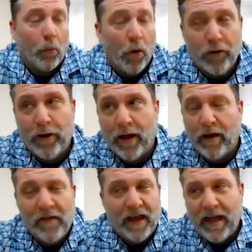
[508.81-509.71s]
wondering,
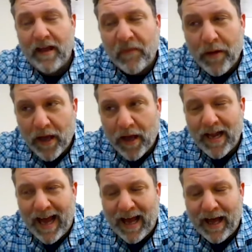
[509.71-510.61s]
the ESPN
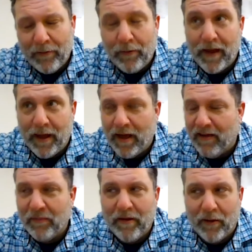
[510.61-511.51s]
had the
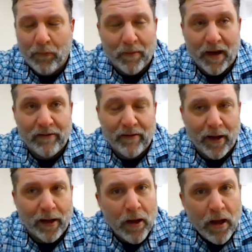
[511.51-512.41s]
ESPN. What am I
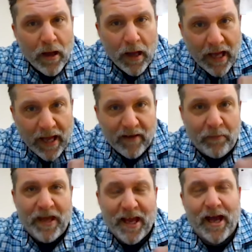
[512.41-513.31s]
saying?
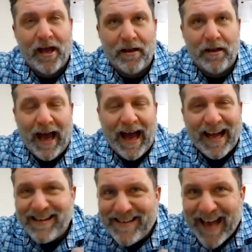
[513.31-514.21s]
ESPN
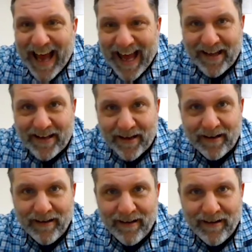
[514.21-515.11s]
had 10
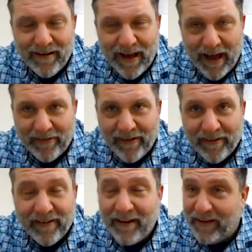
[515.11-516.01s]

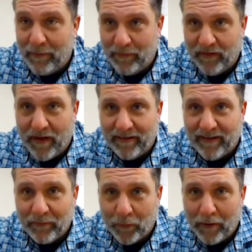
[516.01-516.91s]
SEC teams in that
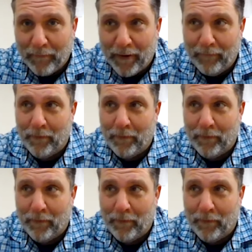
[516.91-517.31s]
top 25.